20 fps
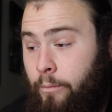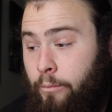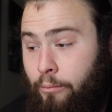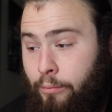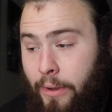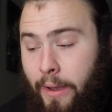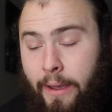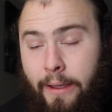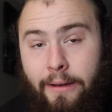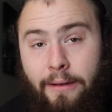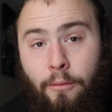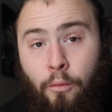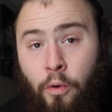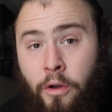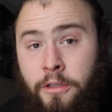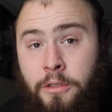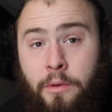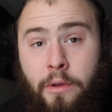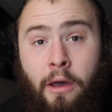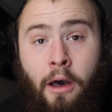But
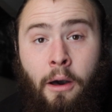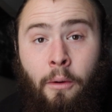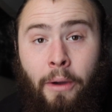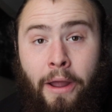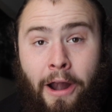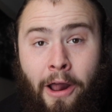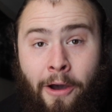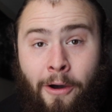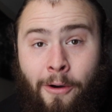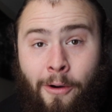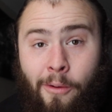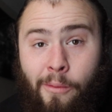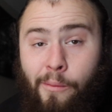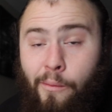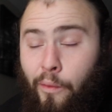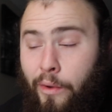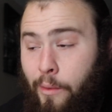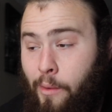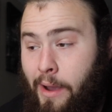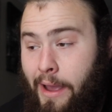once we all went home,
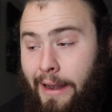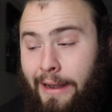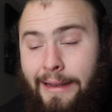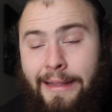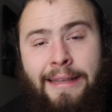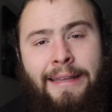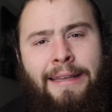we went,